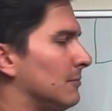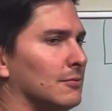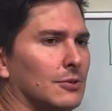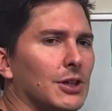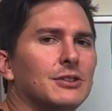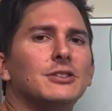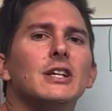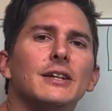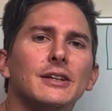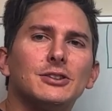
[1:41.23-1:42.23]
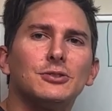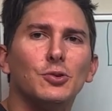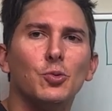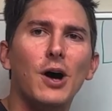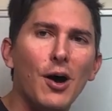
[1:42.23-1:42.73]
could see this
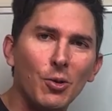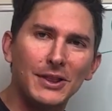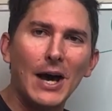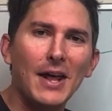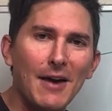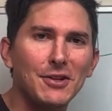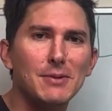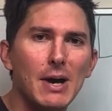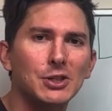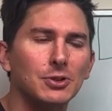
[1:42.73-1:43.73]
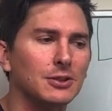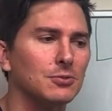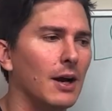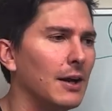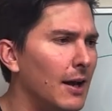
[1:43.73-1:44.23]
without having the metrics,
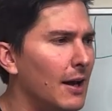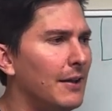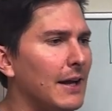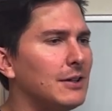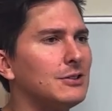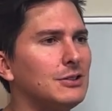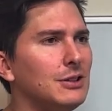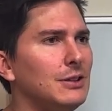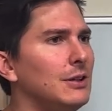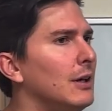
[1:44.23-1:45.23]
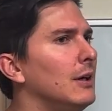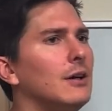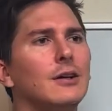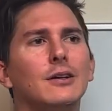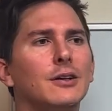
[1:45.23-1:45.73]
right? They could see,
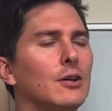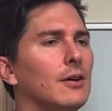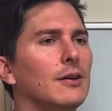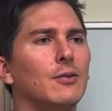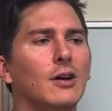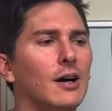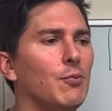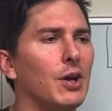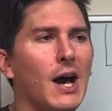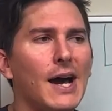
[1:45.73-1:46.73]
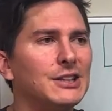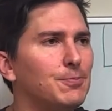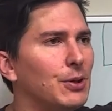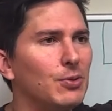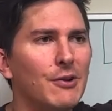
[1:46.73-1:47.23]
what a high
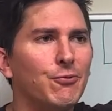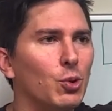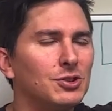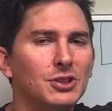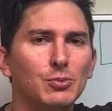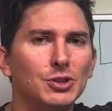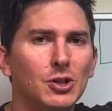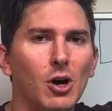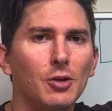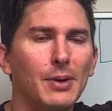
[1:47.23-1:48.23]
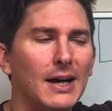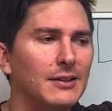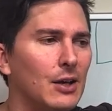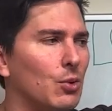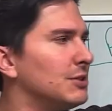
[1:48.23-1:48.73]
spin rate four seam was called back
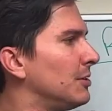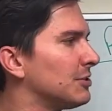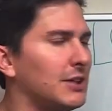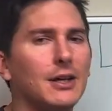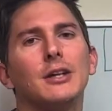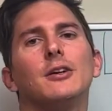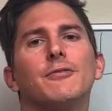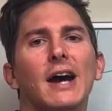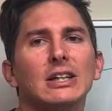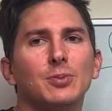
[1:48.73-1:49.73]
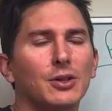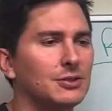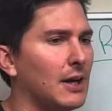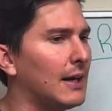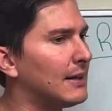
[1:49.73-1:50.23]
then was, second gear fastball.
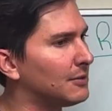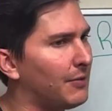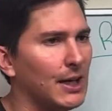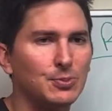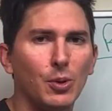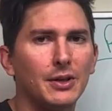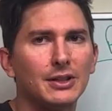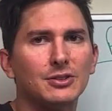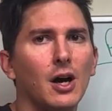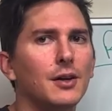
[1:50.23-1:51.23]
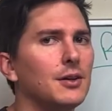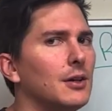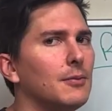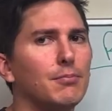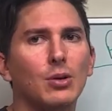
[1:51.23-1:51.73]
This guy has a fastball, gets on
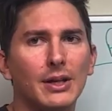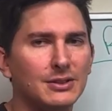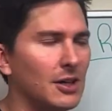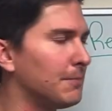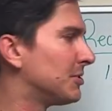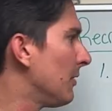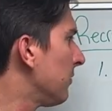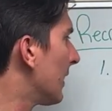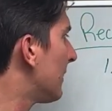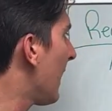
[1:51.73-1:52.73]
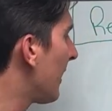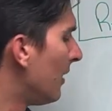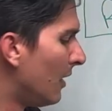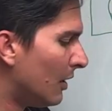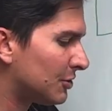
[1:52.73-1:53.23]
you, plays up, stuff like that.
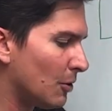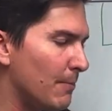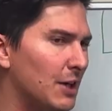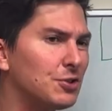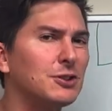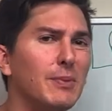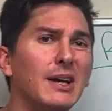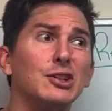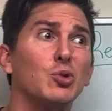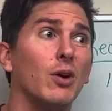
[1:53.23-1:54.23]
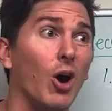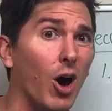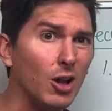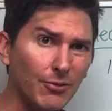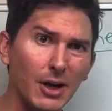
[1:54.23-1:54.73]
So metrics make it to where
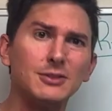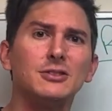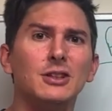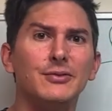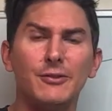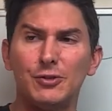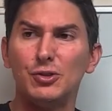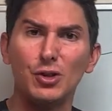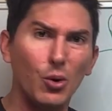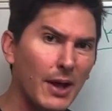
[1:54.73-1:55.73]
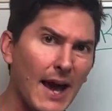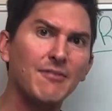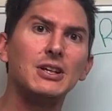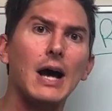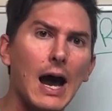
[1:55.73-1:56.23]
all of us, even if you don't
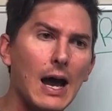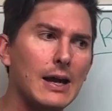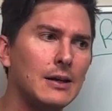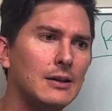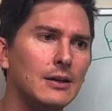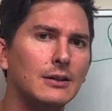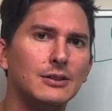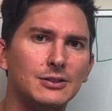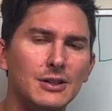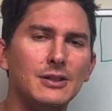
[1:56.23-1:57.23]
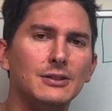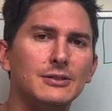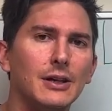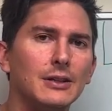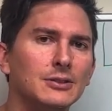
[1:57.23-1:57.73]
have the eye to see these
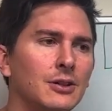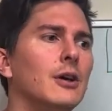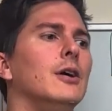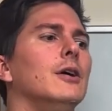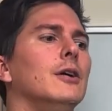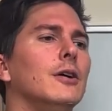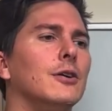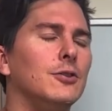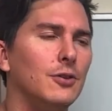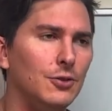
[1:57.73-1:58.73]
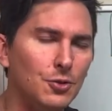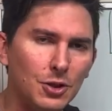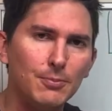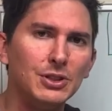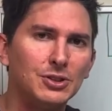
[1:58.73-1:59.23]
things, you
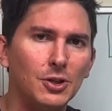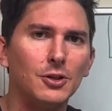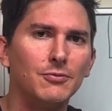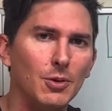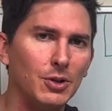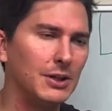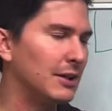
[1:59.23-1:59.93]
can be certain from looking at